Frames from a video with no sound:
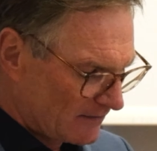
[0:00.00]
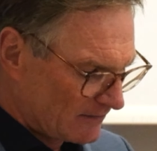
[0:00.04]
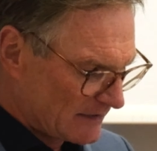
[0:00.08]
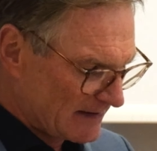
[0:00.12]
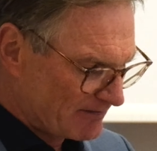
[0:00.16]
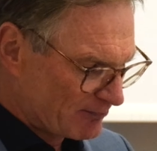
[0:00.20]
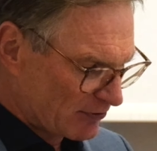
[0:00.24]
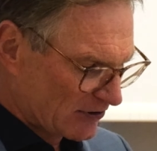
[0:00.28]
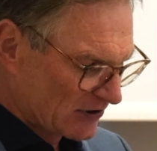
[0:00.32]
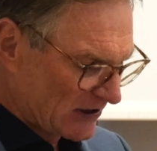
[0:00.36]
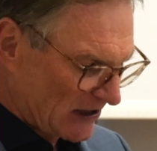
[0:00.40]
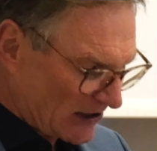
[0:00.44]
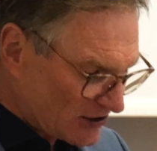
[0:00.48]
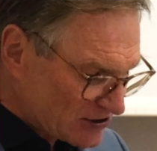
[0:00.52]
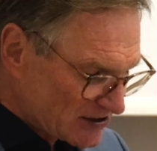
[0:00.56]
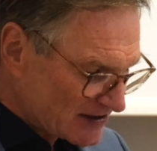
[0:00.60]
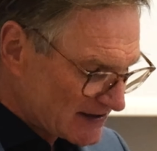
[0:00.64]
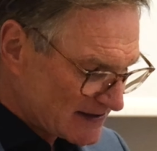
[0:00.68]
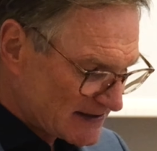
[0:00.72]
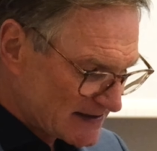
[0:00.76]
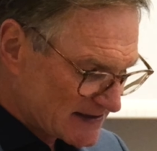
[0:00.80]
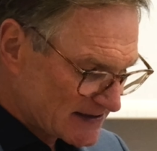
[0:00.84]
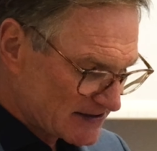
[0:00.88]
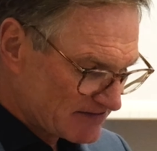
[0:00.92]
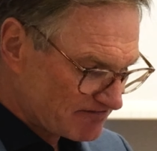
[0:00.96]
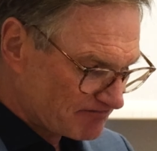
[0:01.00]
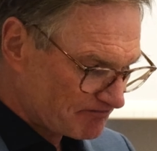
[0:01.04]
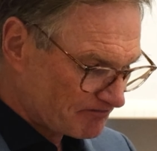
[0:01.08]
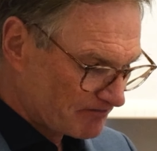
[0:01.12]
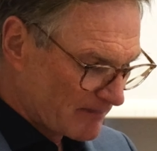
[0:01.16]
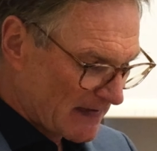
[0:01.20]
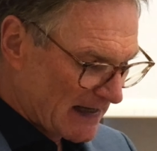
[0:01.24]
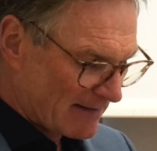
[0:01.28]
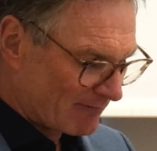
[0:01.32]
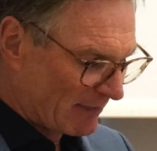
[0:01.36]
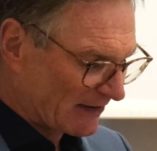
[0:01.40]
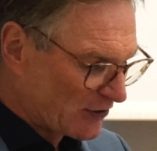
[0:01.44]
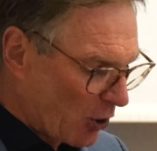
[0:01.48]
repercussions,
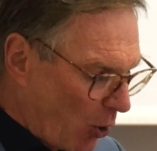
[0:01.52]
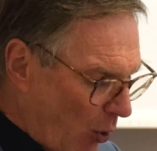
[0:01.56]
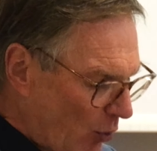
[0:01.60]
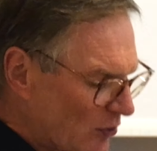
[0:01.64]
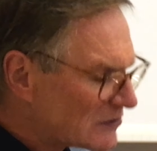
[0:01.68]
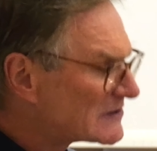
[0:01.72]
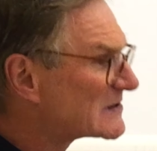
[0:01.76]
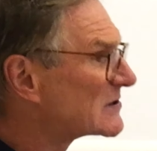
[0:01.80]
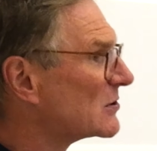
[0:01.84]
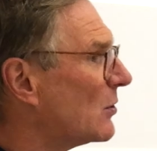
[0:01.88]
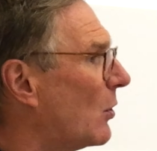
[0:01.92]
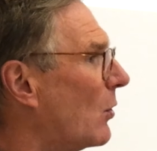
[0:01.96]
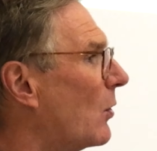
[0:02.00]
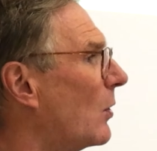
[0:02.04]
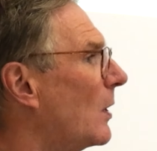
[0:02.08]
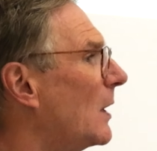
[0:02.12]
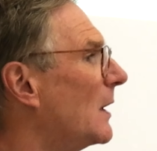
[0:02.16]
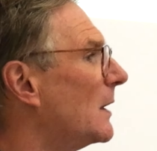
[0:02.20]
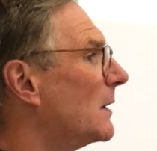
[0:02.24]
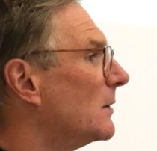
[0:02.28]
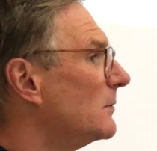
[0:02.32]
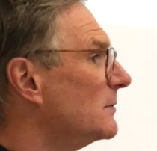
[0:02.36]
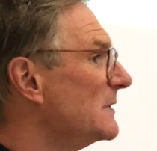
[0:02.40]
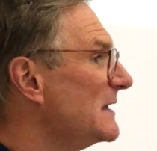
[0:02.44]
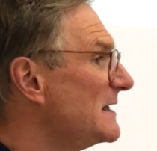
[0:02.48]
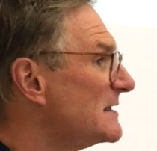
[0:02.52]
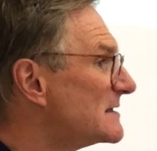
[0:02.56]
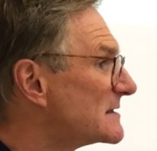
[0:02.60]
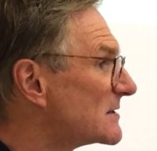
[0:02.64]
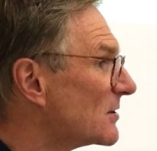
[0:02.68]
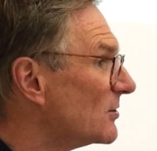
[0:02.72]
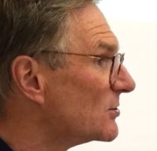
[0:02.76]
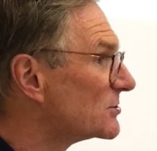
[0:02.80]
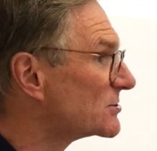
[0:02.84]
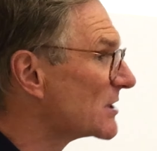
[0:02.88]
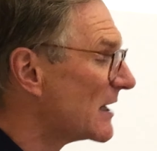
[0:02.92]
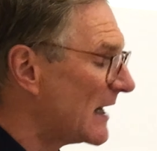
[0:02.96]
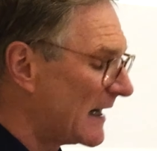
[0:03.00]
but also
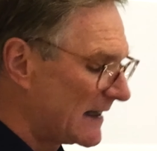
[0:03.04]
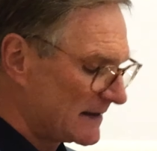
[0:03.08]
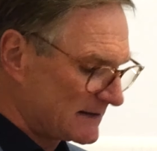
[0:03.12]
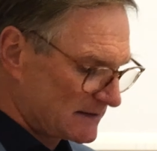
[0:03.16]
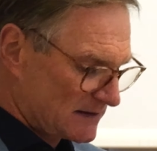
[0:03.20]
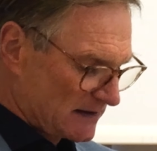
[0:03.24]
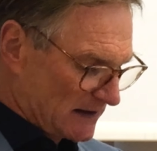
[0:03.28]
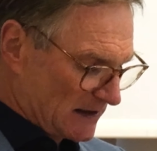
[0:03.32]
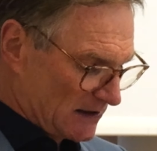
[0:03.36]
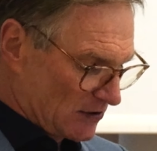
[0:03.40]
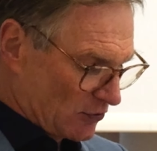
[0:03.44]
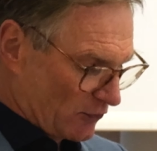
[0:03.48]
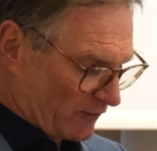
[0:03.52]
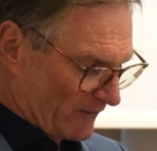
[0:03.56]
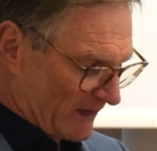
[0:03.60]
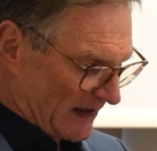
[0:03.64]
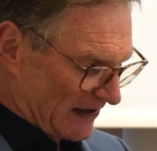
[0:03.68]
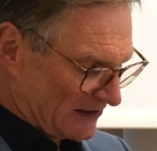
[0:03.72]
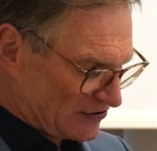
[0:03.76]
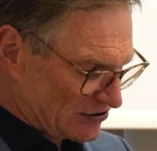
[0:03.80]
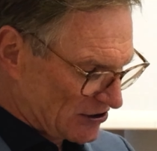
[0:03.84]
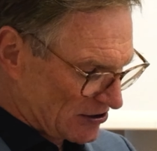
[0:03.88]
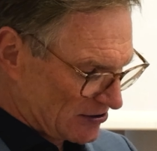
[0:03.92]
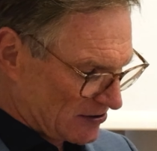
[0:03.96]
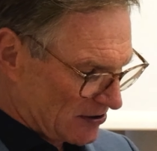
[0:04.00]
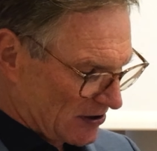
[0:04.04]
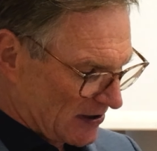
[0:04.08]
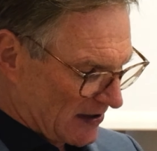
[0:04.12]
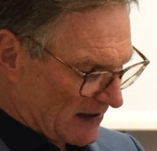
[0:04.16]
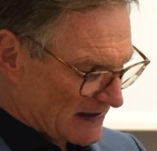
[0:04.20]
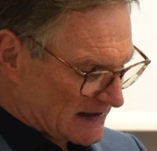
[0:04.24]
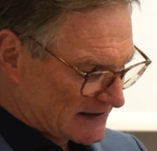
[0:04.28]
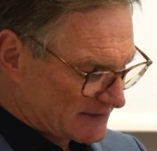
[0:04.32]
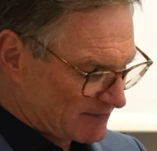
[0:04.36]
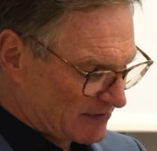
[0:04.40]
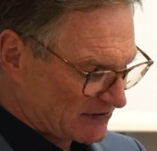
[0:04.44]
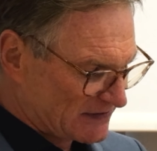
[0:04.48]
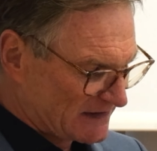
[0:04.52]
research and innovation
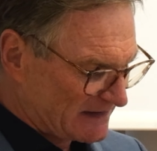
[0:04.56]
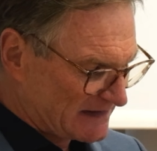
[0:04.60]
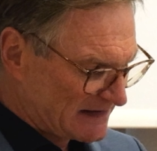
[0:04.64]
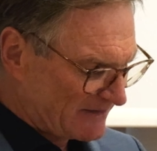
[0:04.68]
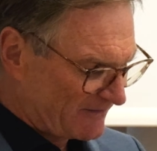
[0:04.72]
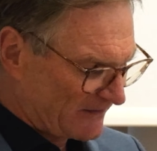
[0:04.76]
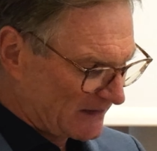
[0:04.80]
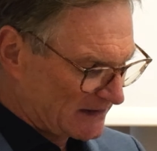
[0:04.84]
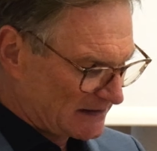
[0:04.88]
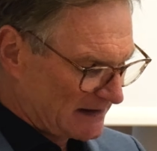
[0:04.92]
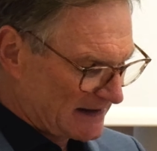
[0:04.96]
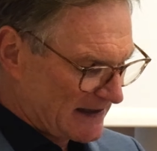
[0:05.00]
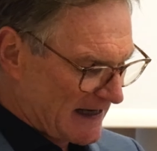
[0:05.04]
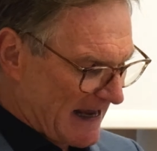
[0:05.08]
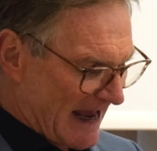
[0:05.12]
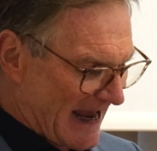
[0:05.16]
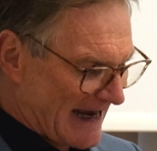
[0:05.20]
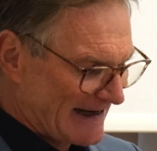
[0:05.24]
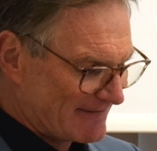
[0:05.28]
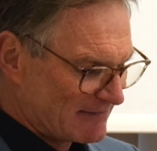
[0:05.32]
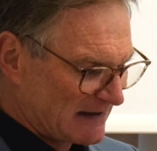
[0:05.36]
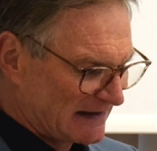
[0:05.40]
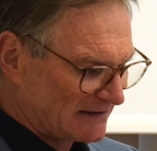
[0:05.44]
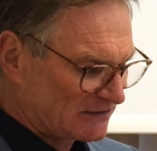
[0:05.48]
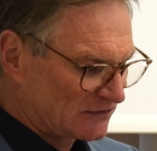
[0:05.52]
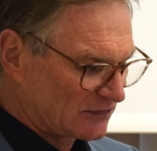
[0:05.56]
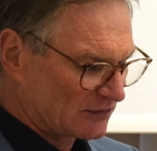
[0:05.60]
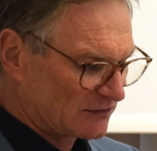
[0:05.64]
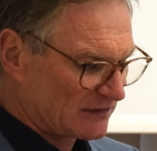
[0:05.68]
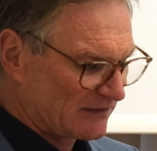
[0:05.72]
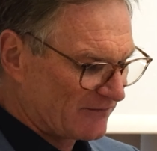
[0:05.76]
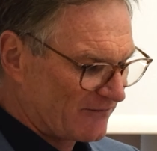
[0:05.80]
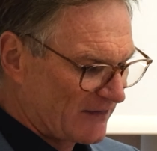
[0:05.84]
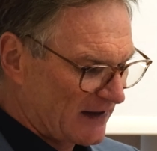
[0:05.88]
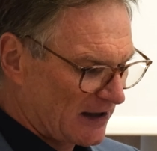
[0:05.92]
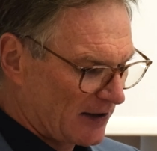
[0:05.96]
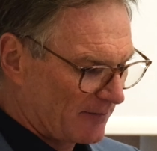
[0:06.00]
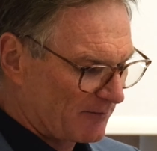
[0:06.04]
specifically aiming to
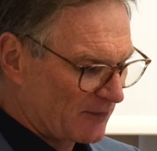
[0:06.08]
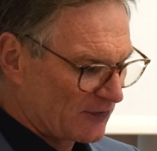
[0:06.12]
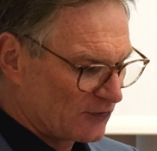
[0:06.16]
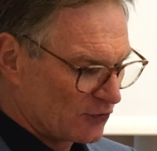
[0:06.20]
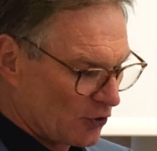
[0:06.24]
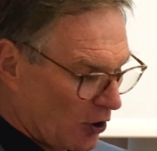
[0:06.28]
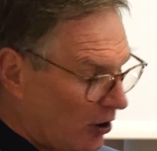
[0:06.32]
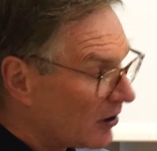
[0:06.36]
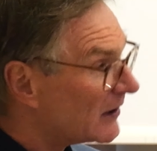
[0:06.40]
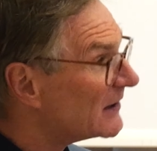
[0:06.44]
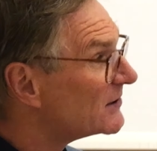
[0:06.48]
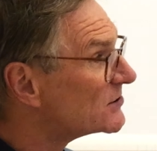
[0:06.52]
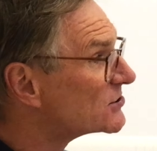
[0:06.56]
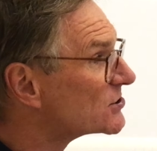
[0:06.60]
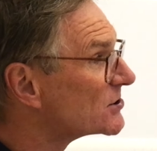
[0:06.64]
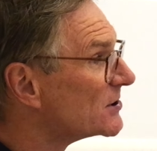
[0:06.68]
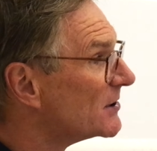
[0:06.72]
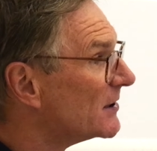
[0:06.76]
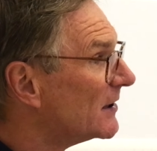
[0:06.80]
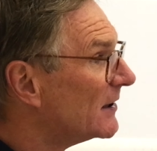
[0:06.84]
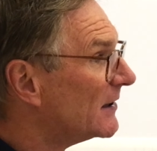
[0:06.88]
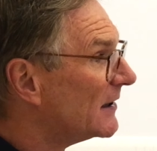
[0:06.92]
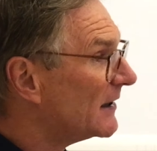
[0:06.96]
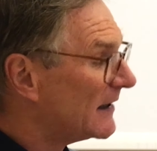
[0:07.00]
develop knowledge